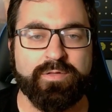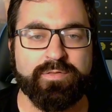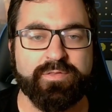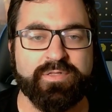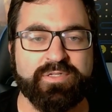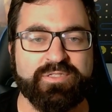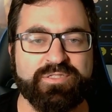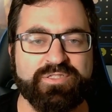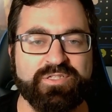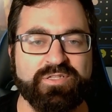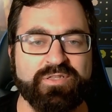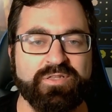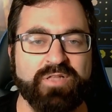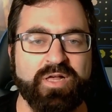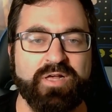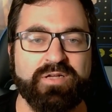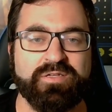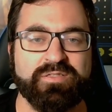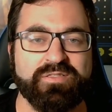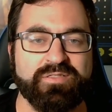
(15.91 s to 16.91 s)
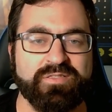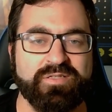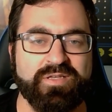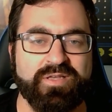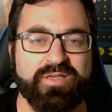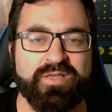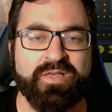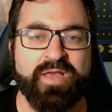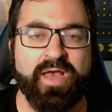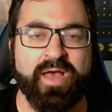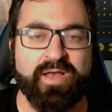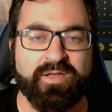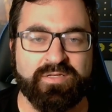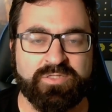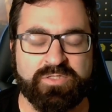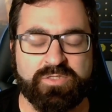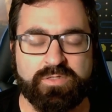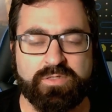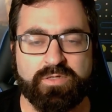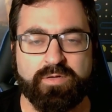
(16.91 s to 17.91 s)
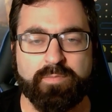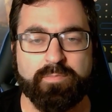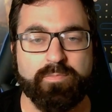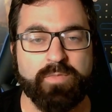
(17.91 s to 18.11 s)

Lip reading: the Deluxe EX